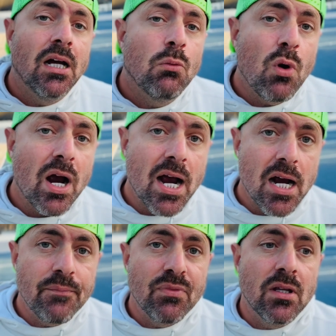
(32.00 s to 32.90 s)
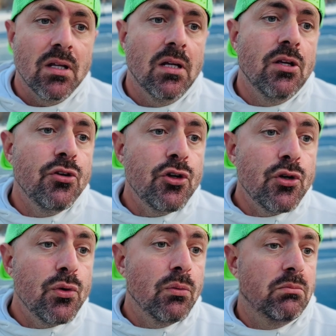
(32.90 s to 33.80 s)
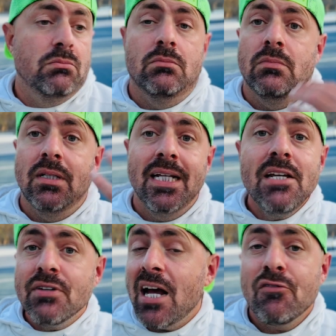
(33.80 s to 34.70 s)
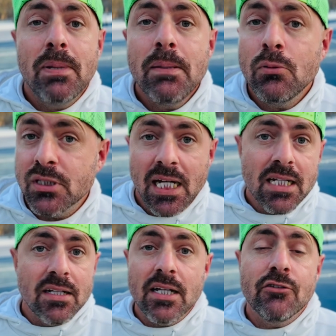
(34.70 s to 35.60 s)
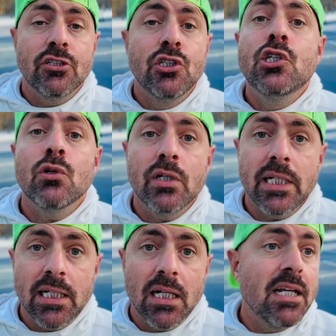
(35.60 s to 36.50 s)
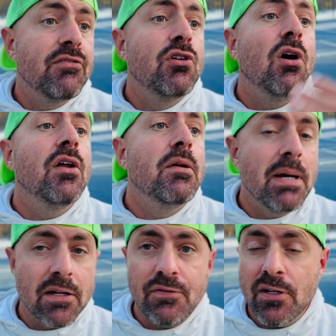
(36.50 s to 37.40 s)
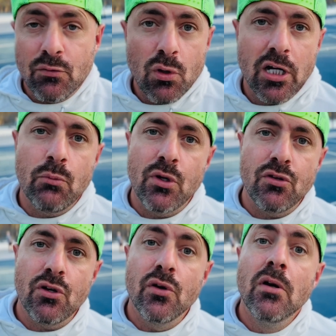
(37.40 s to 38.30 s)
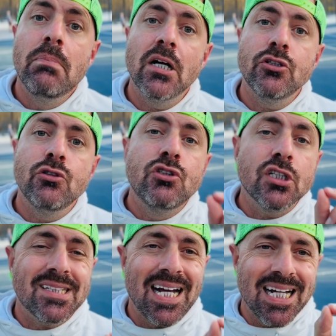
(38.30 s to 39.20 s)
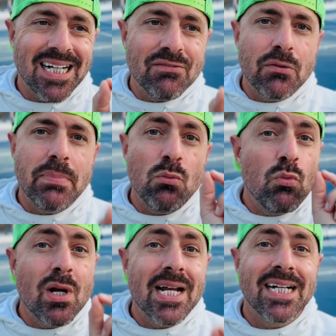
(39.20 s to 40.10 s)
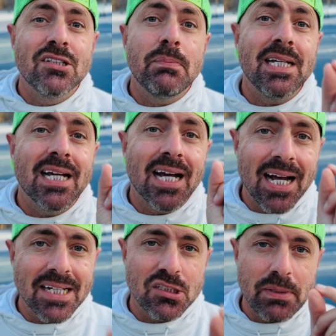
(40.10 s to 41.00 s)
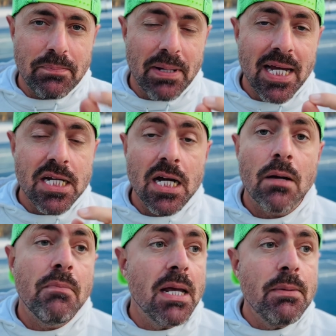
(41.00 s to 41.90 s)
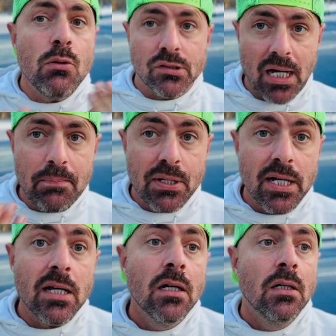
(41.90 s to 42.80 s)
where you even have people saying that they're enjoying and they've got the benefit of working with you, but you just haven't been willing to be asked to be paid yet. And maybe what's happening,